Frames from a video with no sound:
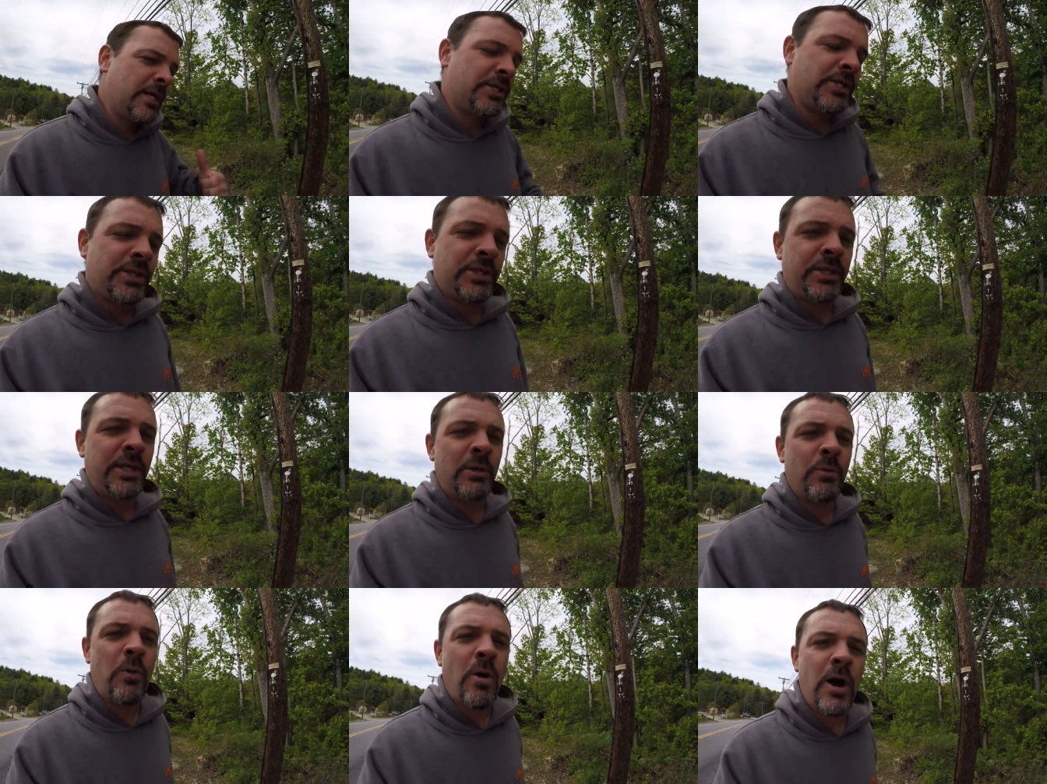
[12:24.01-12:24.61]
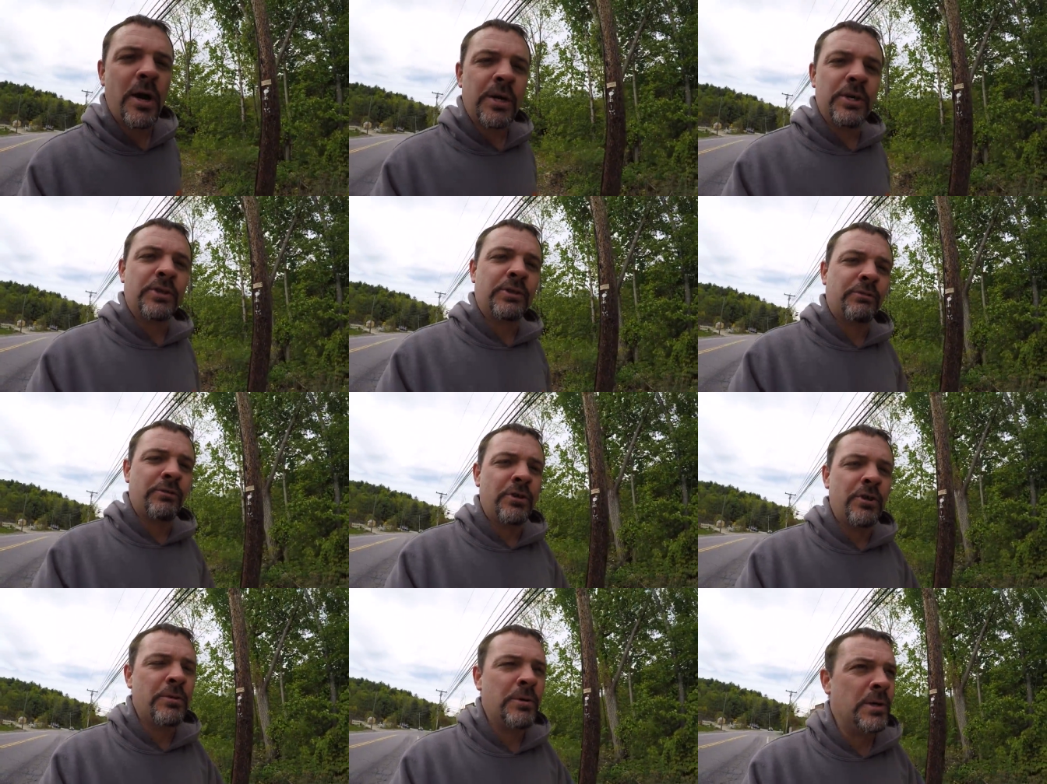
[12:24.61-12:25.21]
just did walking
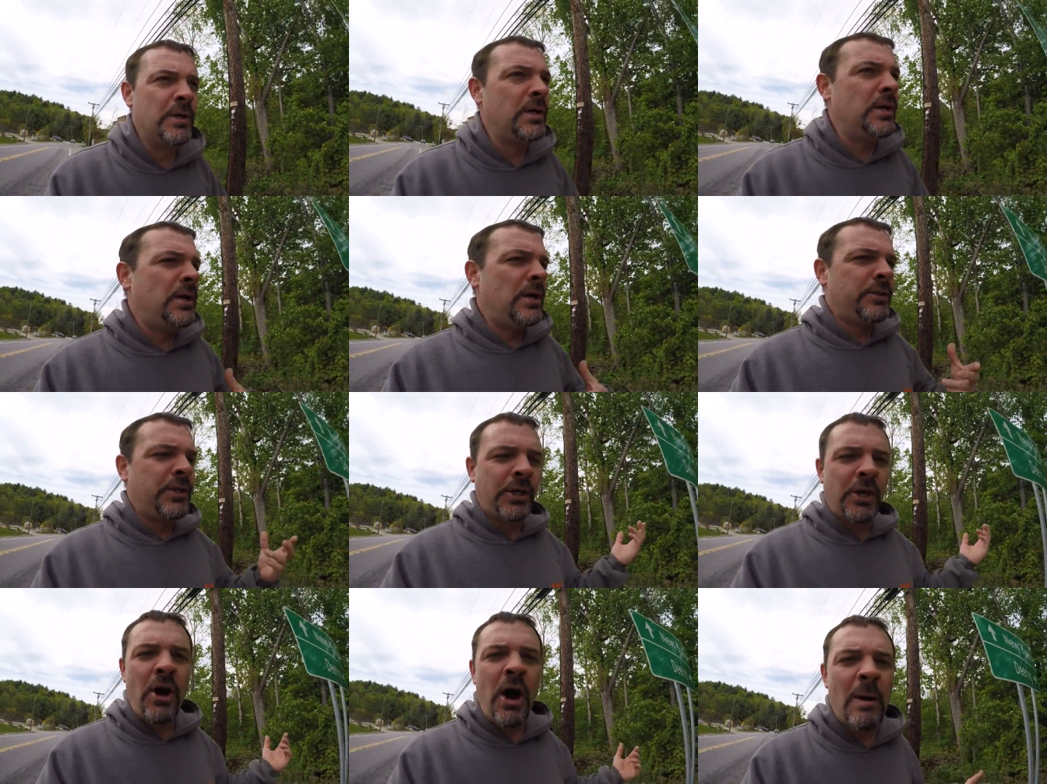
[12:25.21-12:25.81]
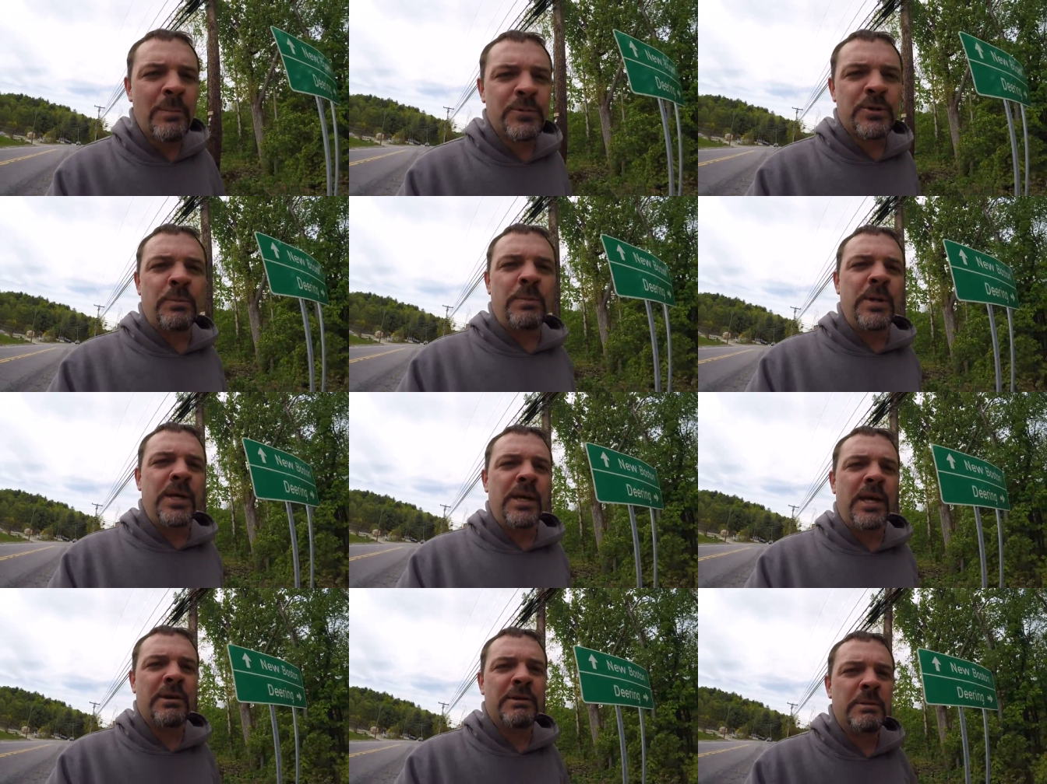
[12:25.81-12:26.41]
through, the cops will
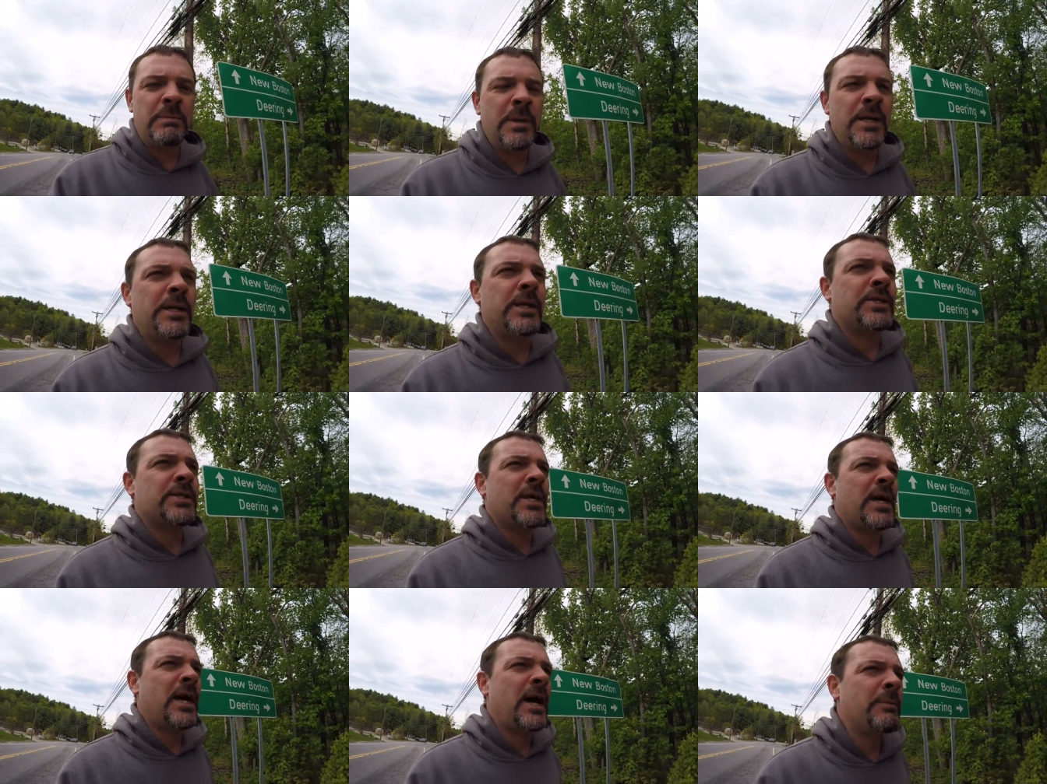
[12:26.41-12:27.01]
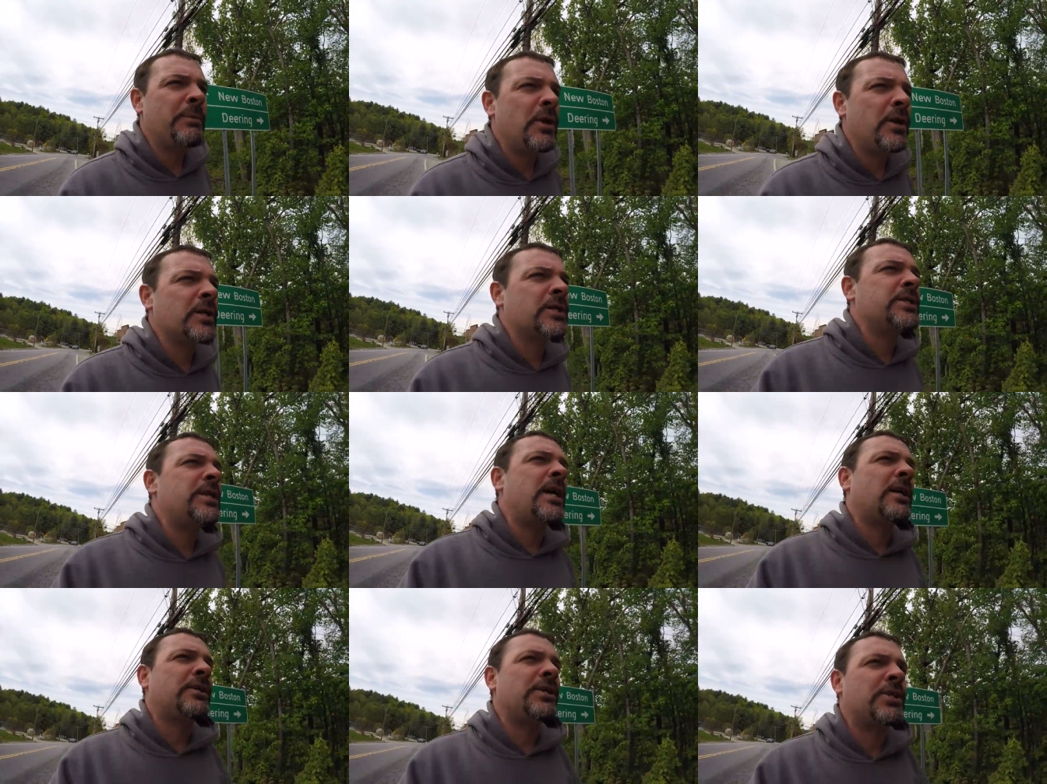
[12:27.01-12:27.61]
be here in minutes. I'm not
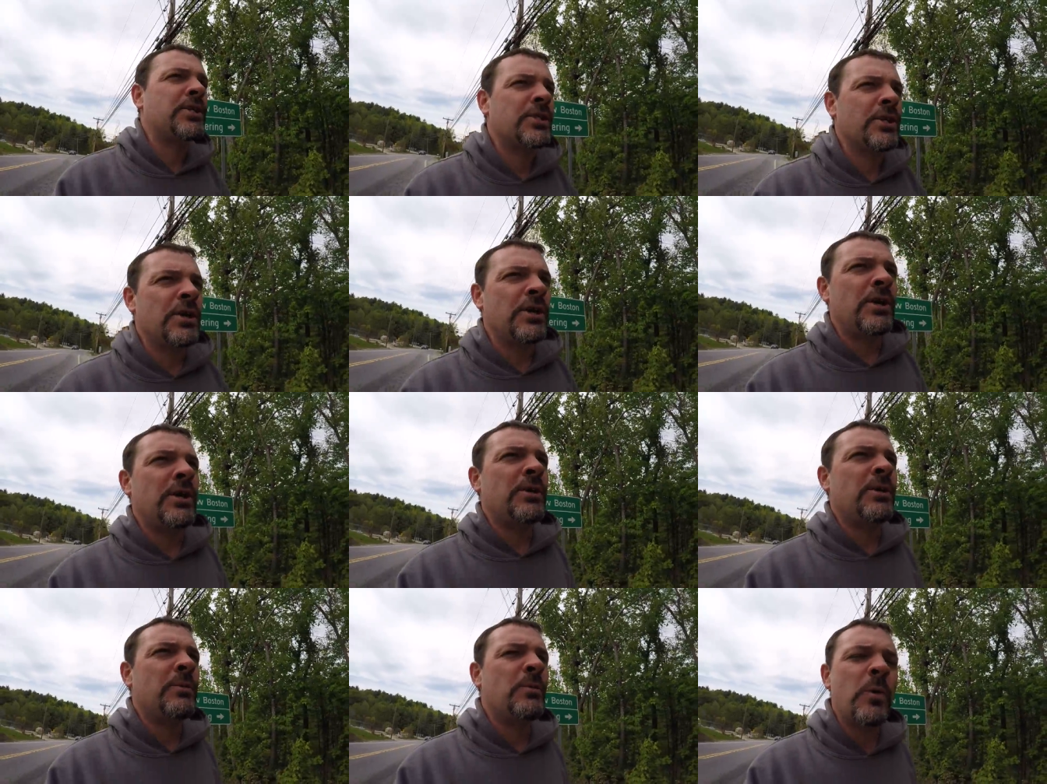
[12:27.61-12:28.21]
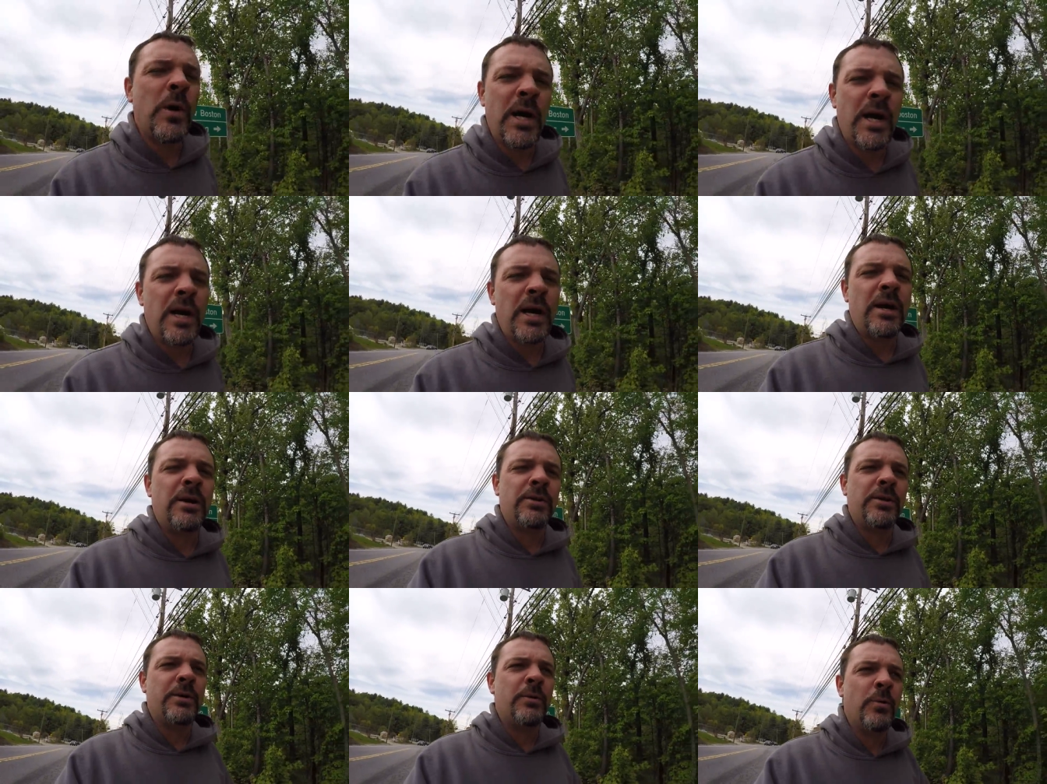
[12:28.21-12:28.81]
exactly sure
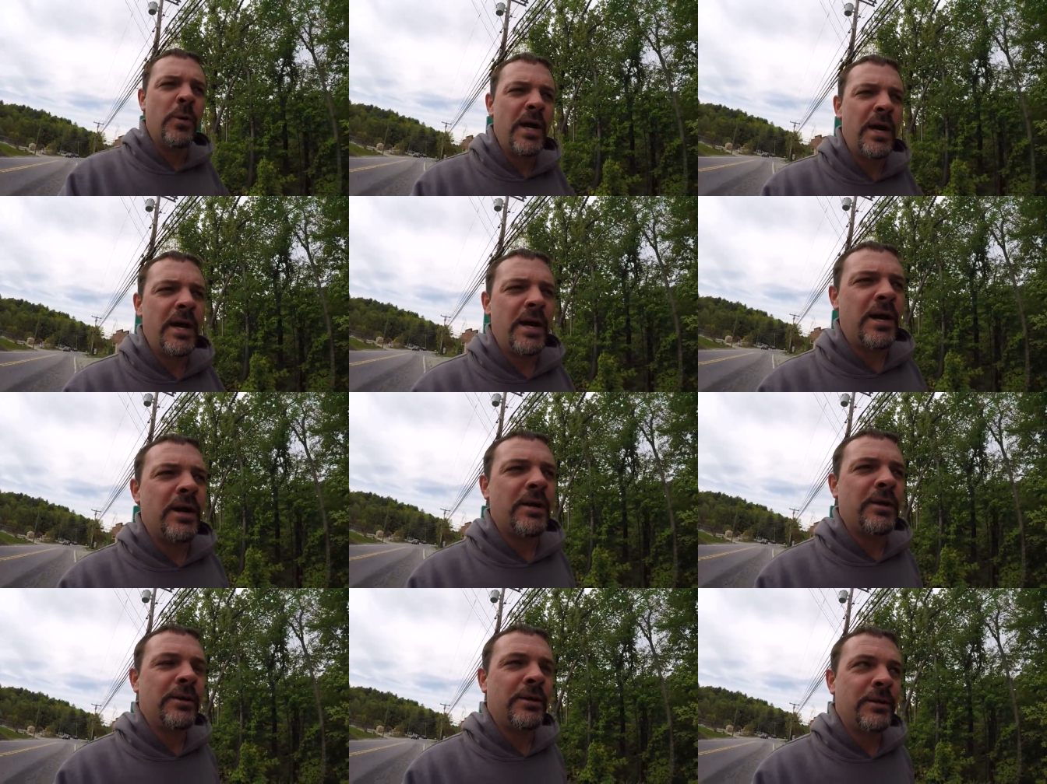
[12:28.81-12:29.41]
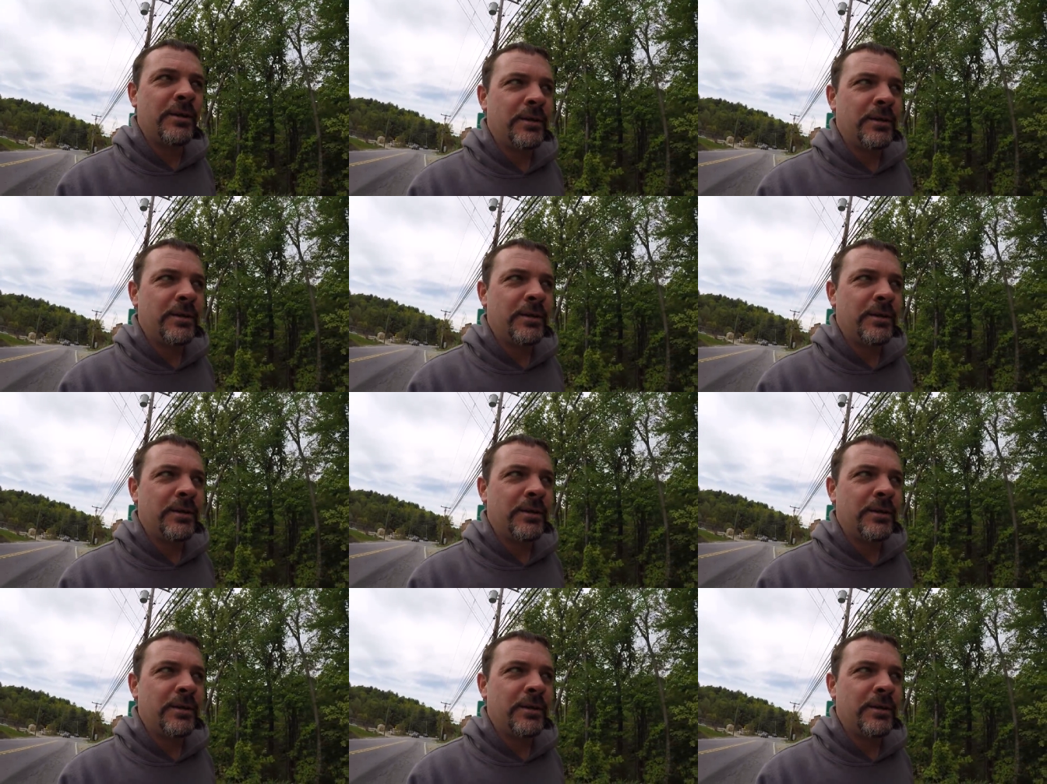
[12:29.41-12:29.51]
where the